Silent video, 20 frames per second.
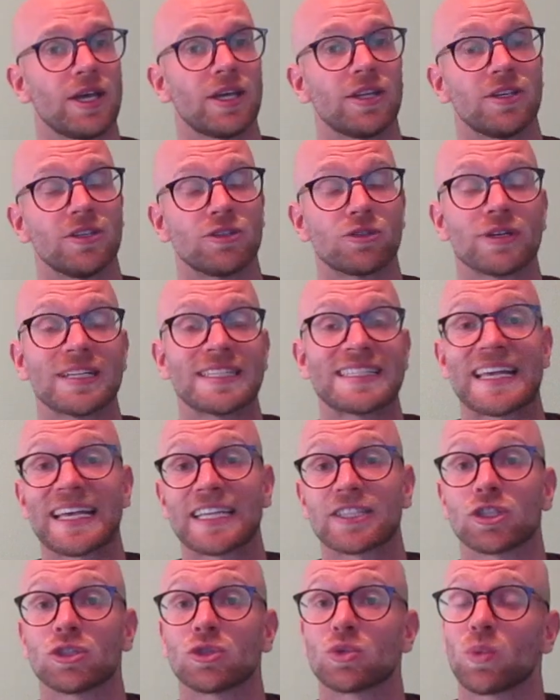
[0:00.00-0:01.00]
The
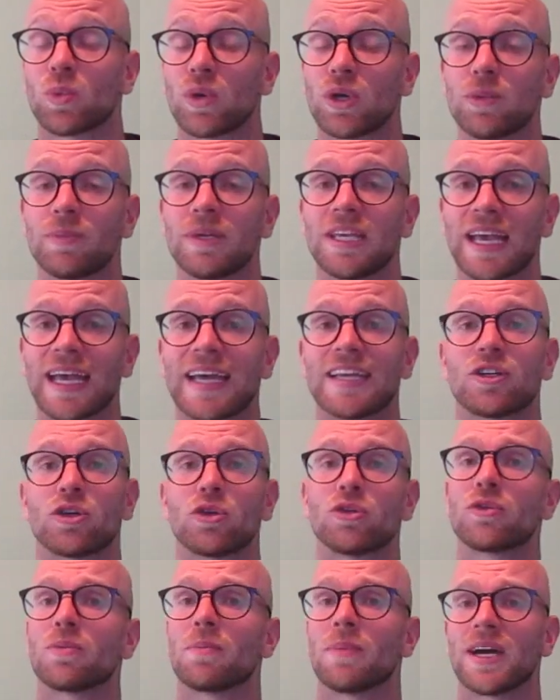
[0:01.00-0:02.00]
transactions will be
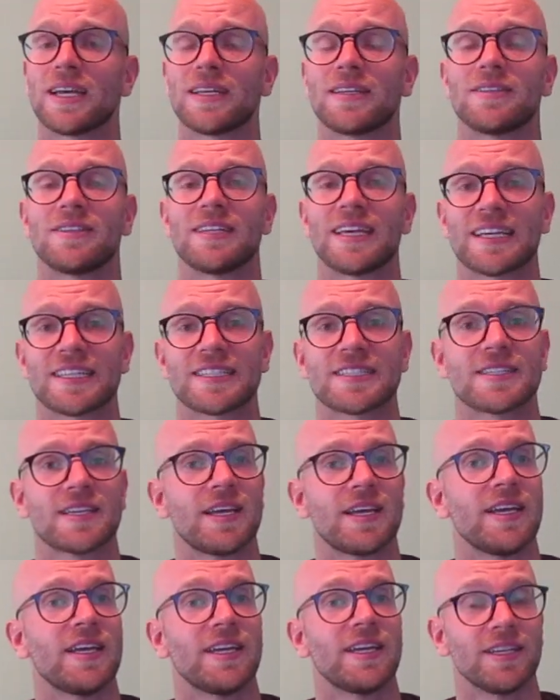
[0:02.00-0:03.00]
handled by the DEX
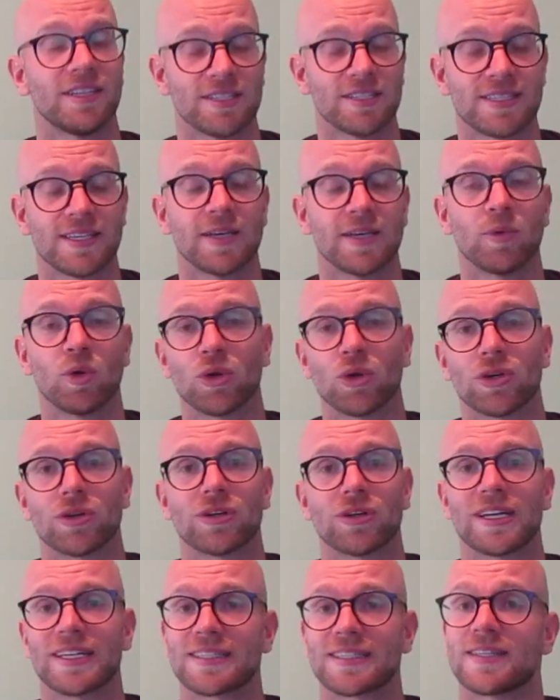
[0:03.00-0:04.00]
in the same order
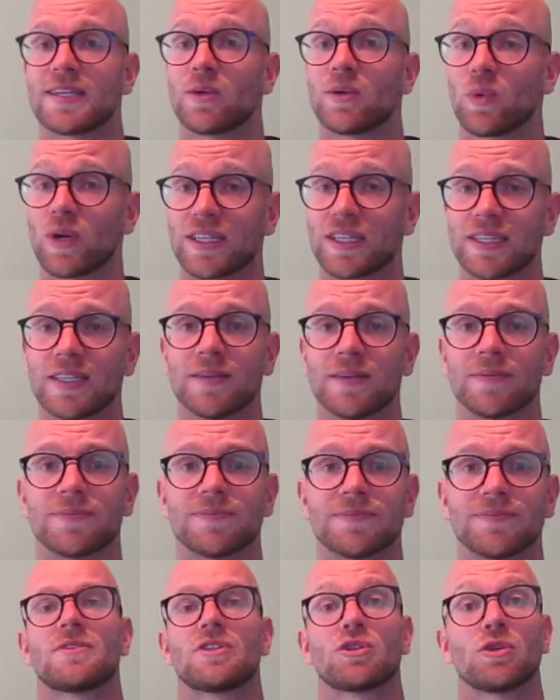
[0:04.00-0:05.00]
as they went in.
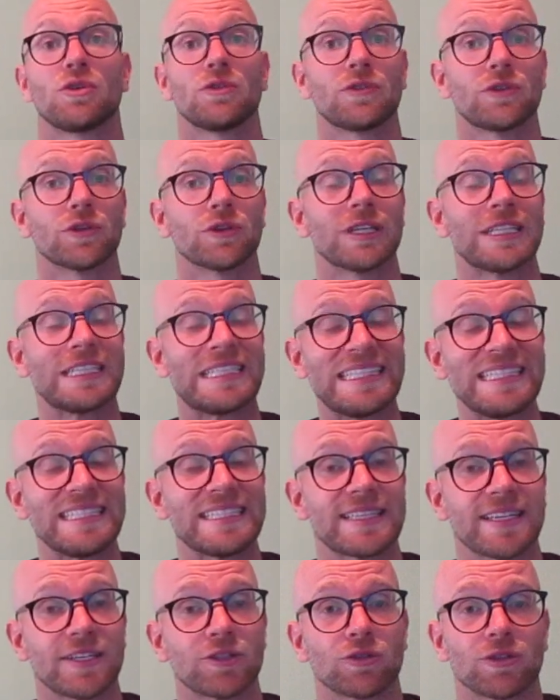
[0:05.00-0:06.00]
So for a
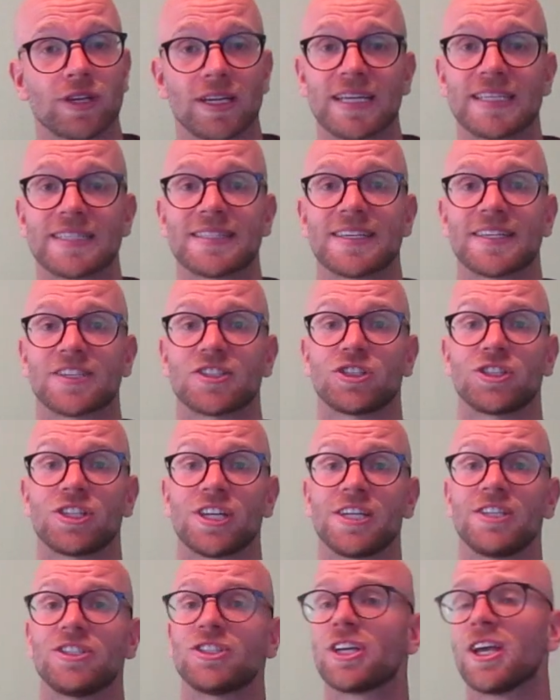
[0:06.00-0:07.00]
decentralized
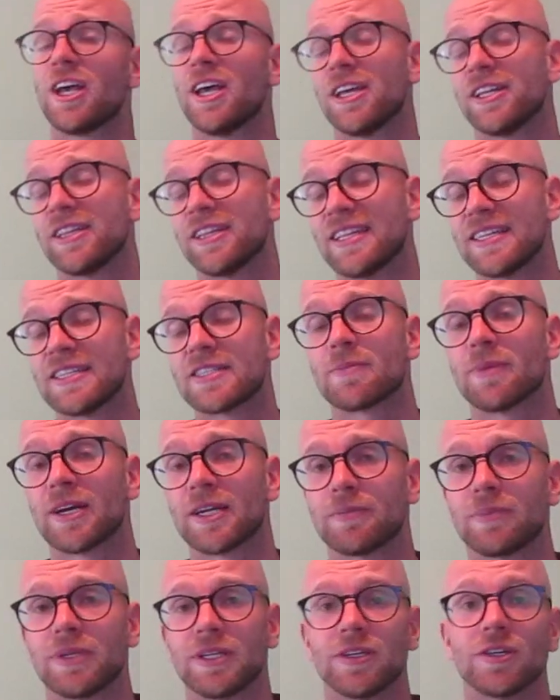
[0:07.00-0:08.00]
exchange, this
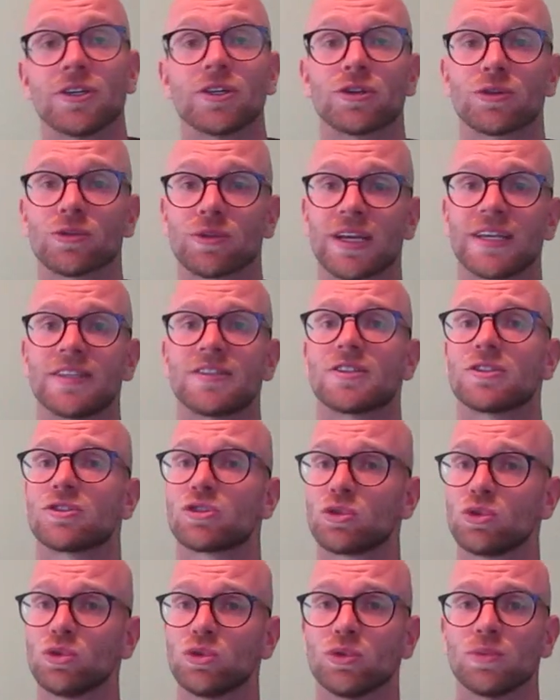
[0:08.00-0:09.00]
might be a great
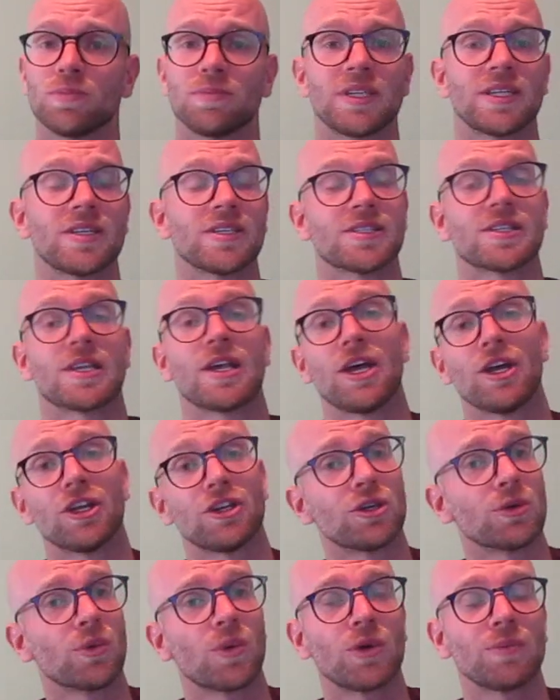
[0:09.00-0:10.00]
tool because
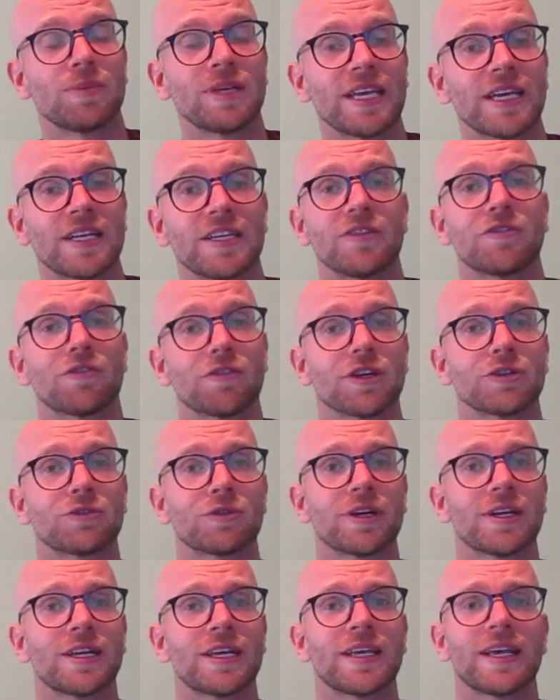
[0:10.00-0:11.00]
there won't be any front
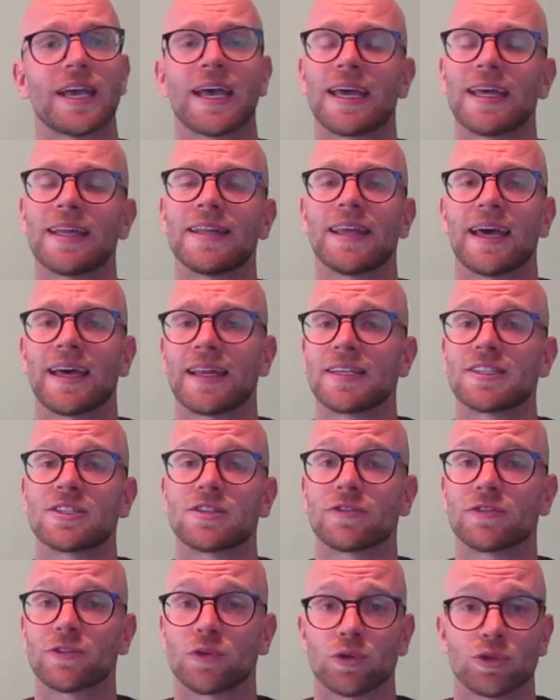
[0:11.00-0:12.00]
running, and that is
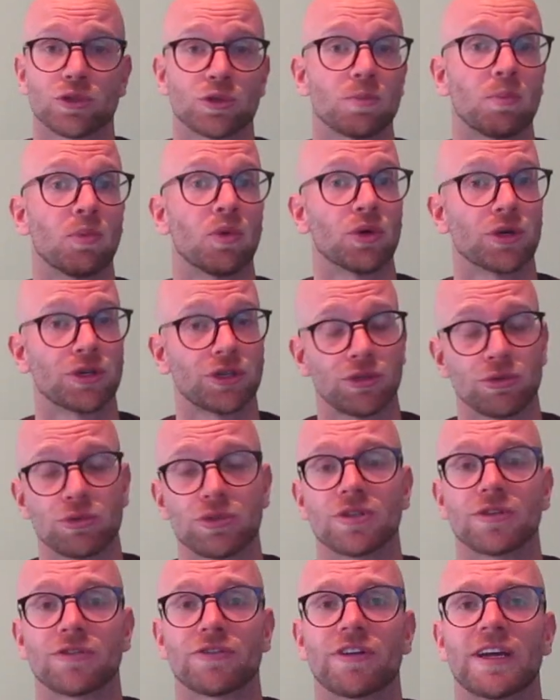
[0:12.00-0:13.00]
of course more
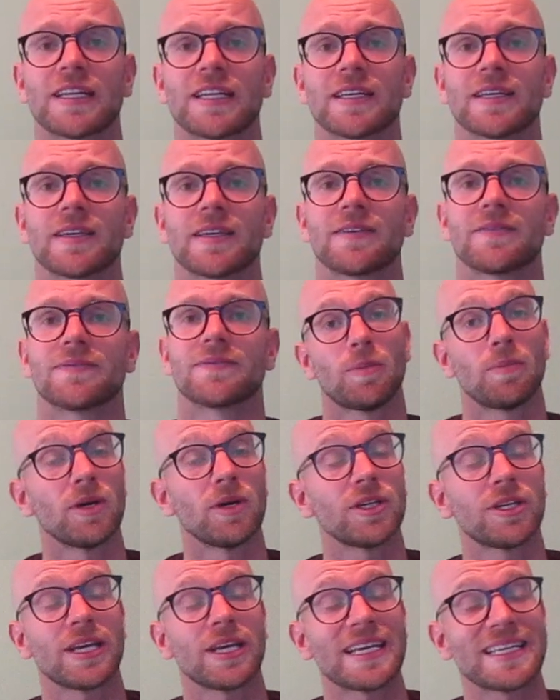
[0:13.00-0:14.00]
user friendly.
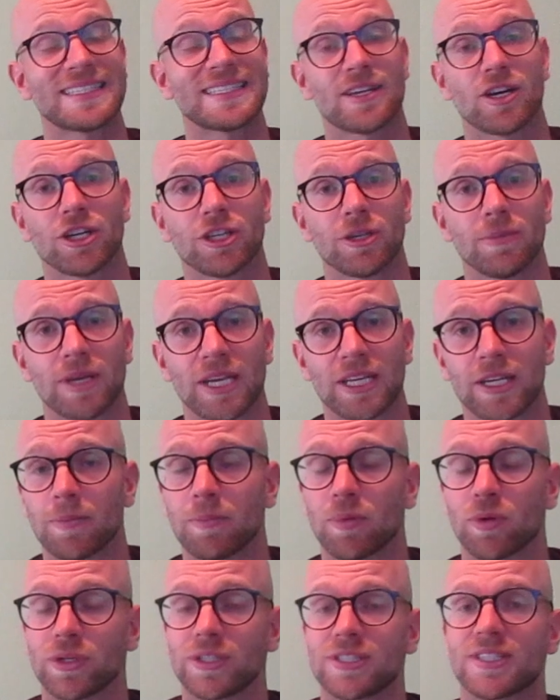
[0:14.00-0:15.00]
But as Automata
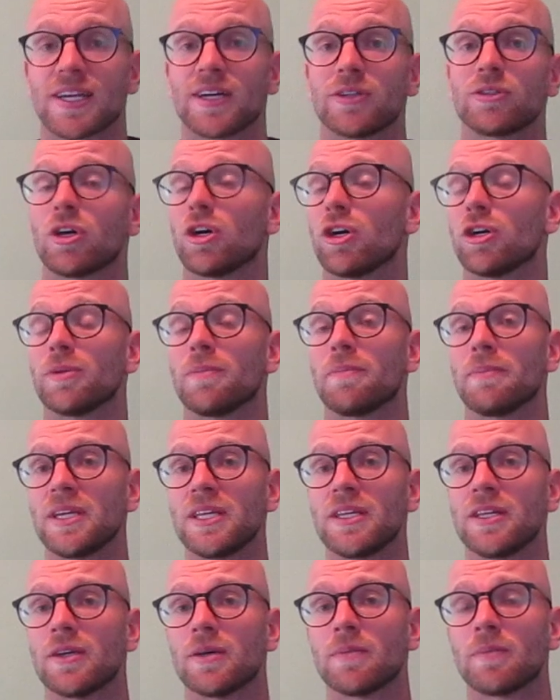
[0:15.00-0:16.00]
points out on
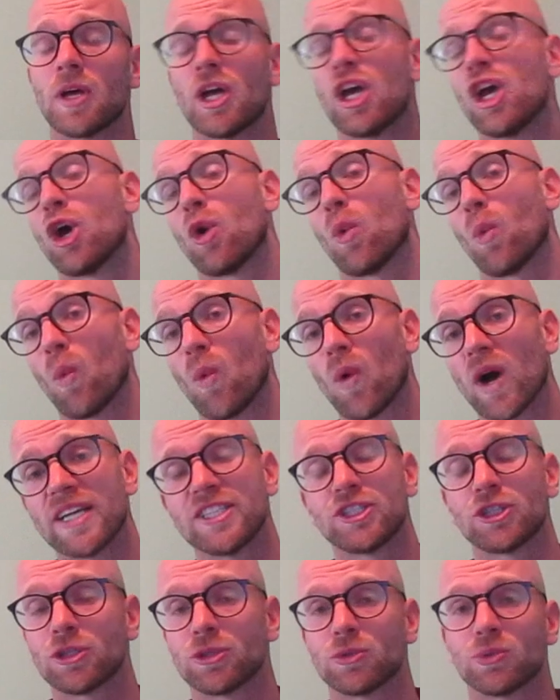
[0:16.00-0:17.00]
Medium, why
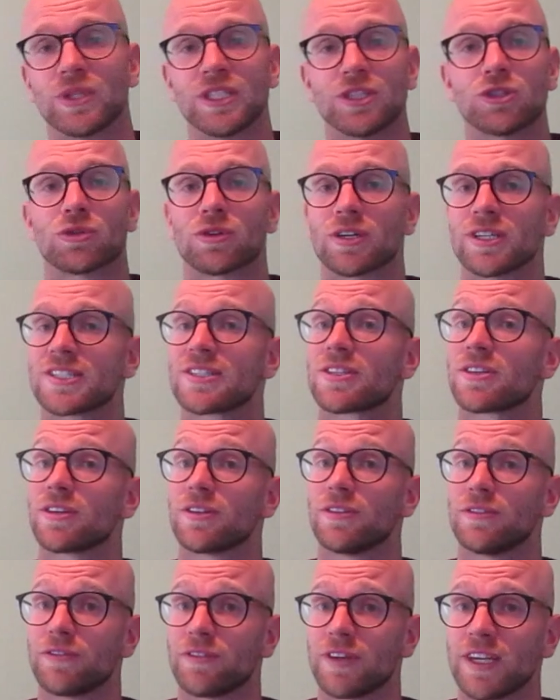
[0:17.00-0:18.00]
should we trust
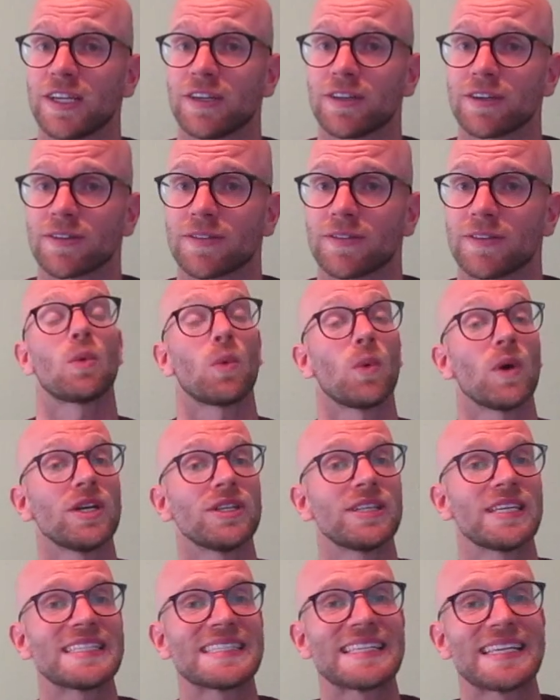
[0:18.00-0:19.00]
Conveyor? Well,
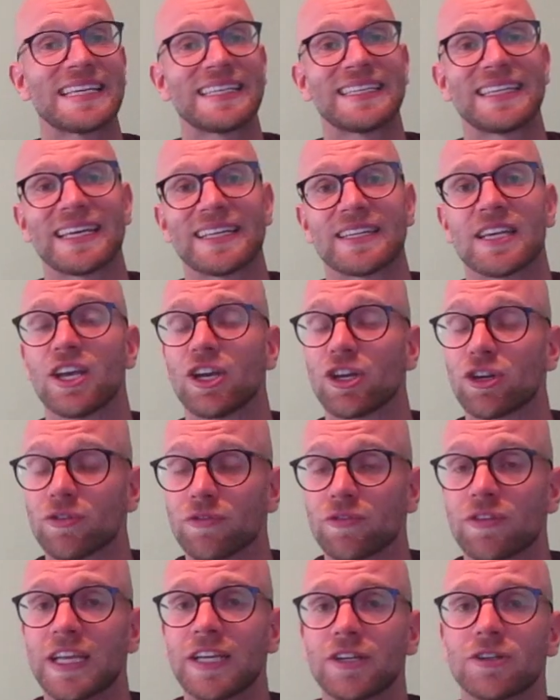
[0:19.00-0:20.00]
they say that
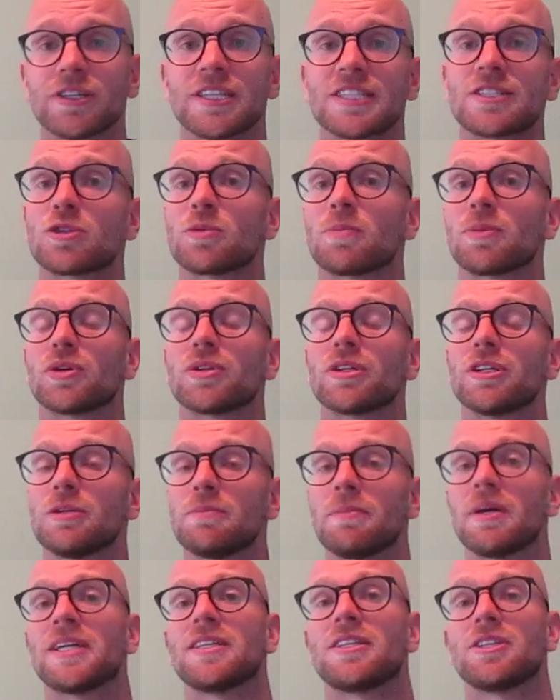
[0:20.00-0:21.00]
Conveyor is supported
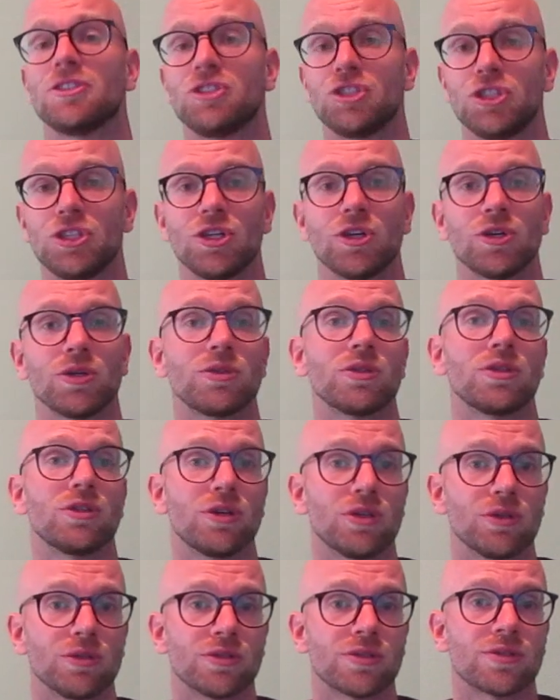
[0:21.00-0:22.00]
by the geode
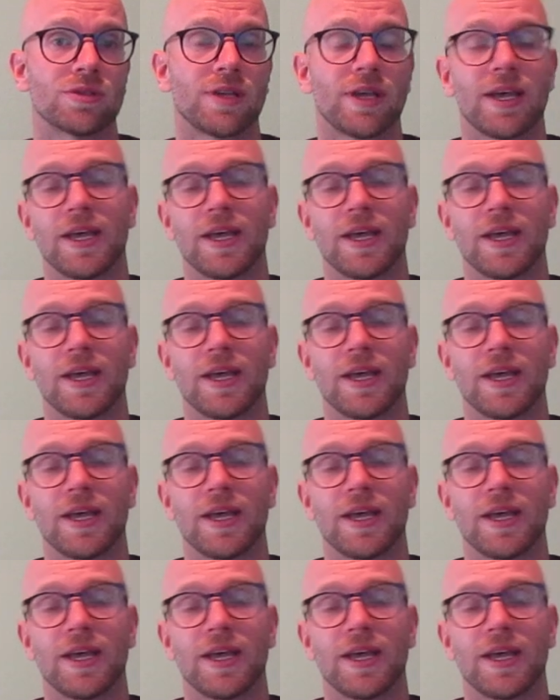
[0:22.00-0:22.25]
nodes.